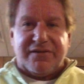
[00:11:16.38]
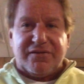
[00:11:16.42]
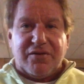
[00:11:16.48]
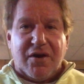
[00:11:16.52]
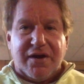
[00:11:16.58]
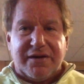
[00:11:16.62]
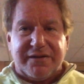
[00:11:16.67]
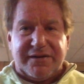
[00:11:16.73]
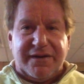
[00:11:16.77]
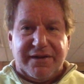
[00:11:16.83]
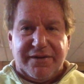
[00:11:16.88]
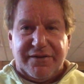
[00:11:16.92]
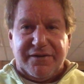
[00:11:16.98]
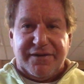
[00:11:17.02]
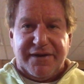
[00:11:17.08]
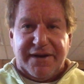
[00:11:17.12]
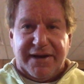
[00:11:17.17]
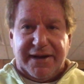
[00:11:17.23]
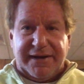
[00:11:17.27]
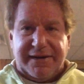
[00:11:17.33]
a talk the other
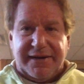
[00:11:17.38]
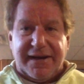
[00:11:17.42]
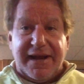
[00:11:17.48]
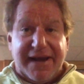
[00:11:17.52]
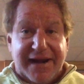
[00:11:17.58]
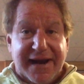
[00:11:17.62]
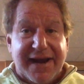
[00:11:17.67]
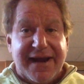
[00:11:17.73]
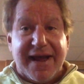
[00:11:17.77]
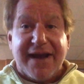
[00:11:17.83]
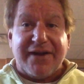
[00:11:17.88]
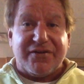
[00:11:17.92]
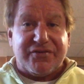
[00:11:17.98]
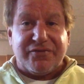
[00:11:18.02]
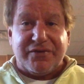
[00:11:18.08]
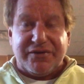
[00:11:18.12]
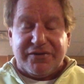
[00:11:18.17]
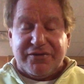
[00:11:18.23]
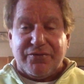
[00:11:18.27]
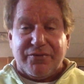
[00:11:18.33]
day, and I
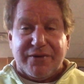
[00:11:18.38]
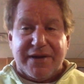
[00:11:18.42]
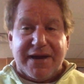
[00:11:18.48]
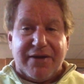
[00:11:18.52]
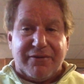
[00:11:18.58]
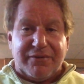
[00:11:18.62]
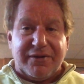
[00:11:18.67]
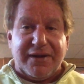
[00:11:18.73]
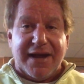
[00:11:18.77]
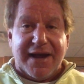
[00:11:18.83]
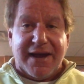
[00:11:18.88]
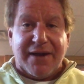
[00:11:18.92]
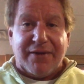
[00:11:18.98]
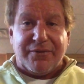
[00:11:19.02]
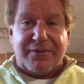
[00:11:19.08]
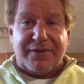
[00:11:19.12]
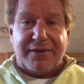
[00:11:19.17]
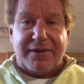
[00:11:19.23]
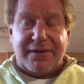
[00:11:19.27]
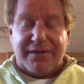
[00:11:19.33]
actually do it out
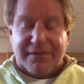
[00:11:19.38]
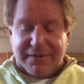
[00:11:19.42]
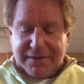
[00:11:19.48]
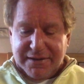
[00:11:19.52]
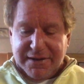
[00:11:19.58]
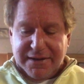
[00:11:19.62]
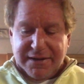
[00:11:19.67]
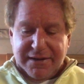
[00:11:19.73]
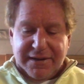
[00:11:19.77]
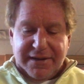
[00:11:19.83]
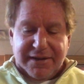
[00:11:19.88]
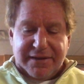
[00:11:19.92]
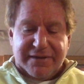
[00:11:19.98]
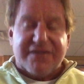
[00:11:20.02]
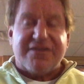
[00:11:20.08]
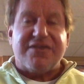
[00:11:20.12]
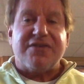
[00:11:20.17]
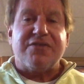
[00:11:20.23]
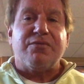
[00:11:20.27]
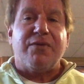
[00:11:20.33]
loud.
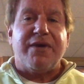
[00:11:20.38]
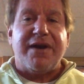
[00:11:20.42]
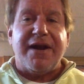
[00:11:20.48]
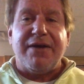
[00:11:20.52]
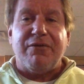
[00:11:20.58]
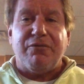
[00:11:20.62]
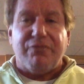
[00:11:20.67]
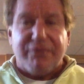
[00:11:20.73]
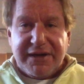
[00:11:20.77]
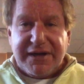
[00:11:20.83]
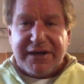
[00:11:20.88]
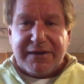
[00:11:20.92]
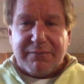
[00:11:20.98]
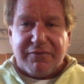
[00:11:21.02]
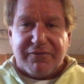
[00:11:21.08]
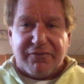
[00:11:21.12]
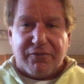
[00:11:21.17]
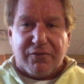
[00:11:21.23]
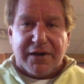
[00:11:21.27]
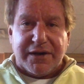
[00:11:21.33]
This is what I
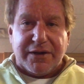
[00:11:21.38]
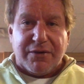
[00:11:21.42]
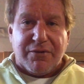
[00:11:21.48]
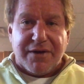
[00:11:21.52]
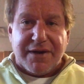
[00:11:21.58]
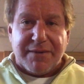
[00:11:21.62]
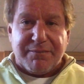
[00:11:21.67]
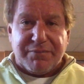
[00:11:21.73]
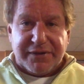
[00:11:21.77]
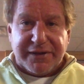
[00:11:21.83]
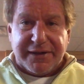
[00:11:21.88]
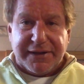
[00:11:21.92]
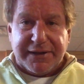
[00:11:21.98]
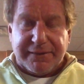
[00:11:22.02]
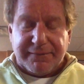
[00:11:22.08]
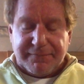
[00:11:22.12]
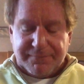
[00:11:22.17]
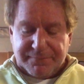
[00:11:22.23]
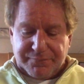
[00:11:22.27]
read before I go on a plane.